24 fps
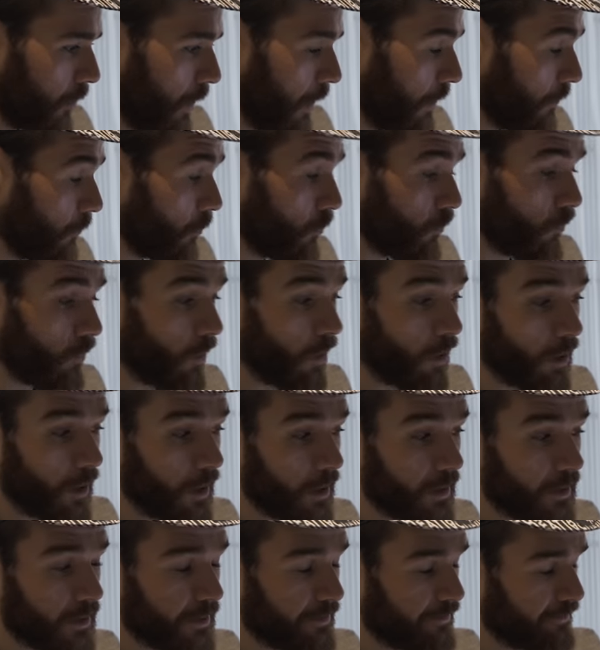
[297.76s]
gravel
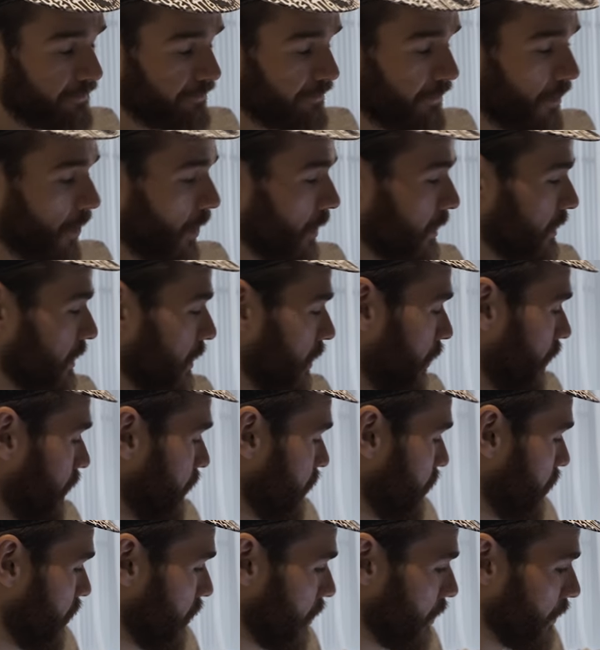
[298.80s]
ride that I did
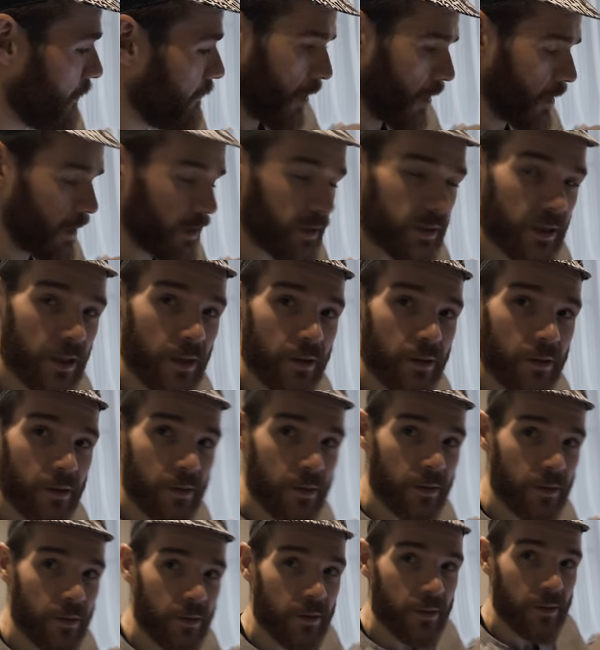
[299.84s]
last year. I'm down, man. I'm
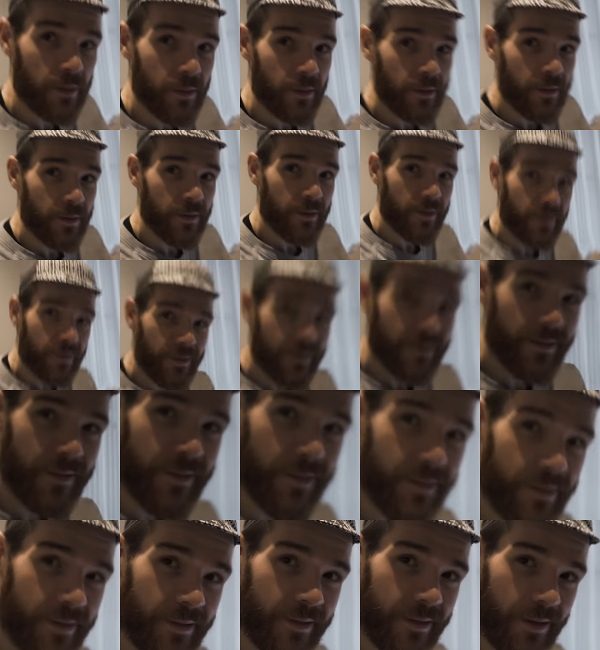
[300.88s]
all about the gravel racing
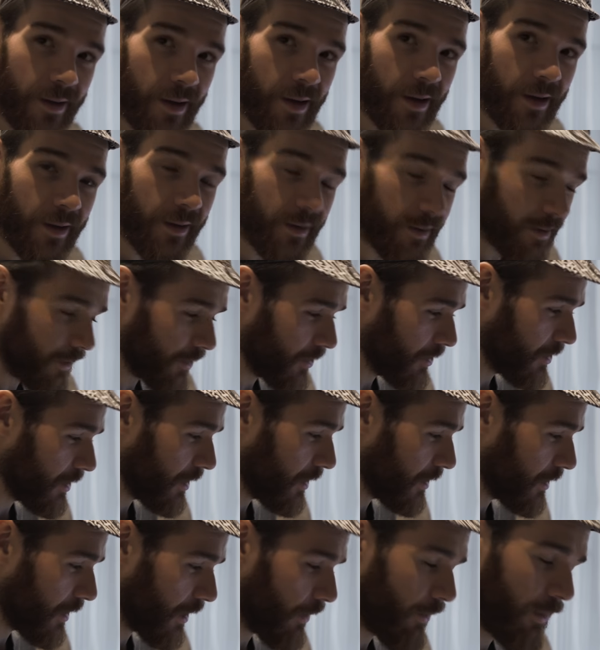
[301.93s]
now. Yeah, I just
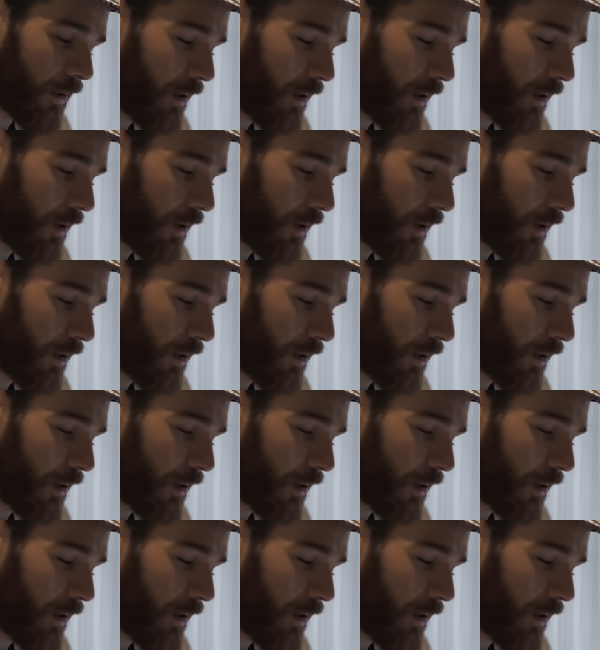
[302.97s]
need to get